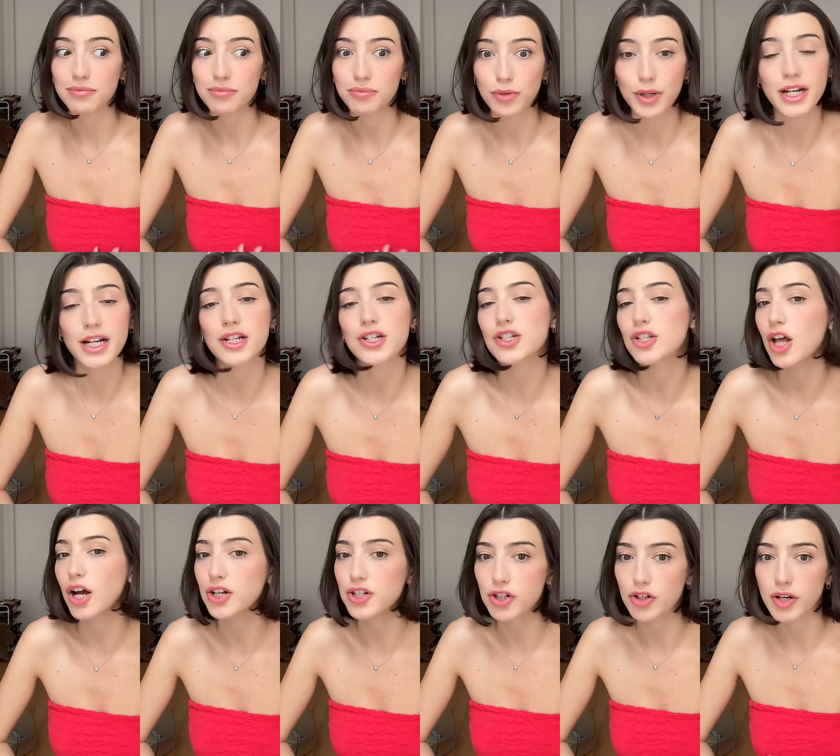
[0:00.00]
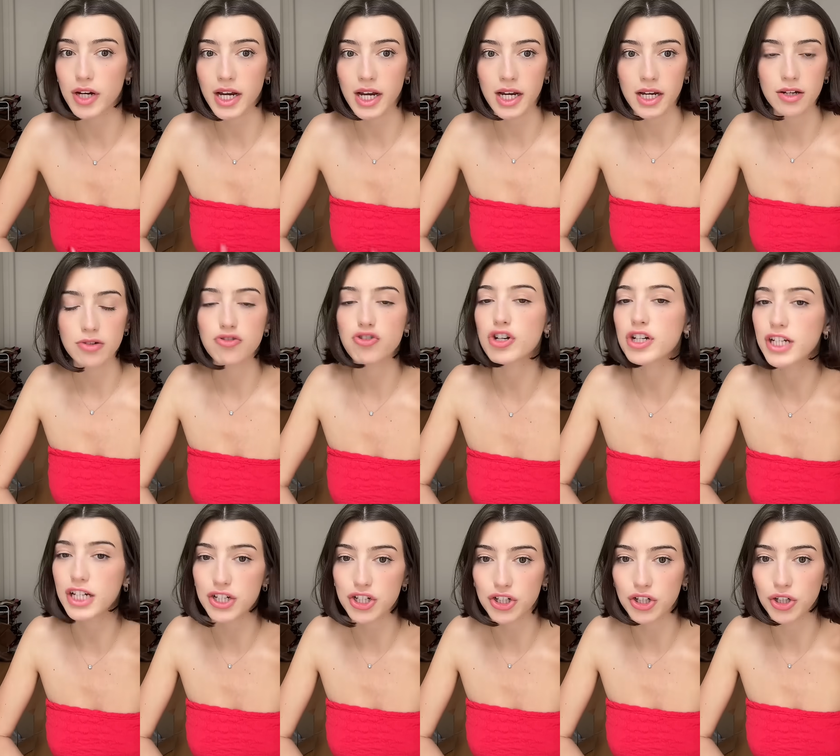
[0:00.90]
British luxury,
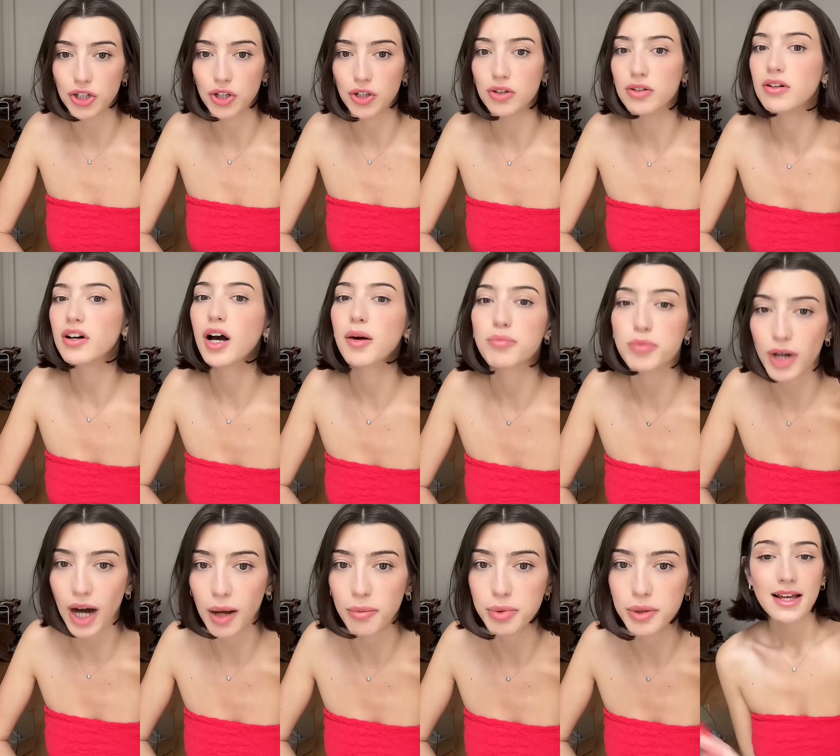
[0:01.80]
traditional prep.